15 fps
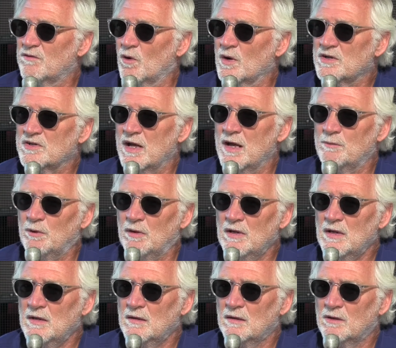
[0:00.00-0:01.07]
For example,
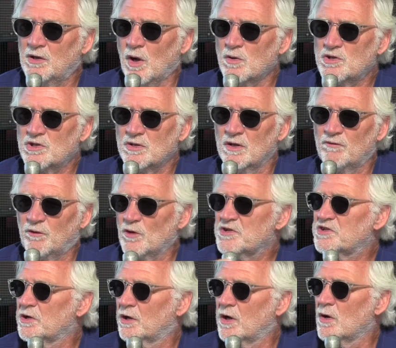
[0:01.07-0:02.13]
coach uh,
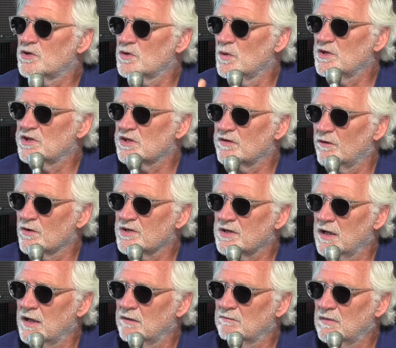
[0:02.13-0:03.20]
first year coach wins his first
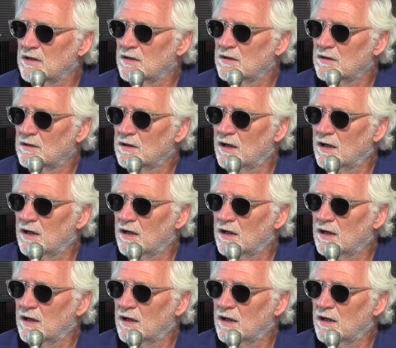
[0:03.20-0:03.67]
game. Right.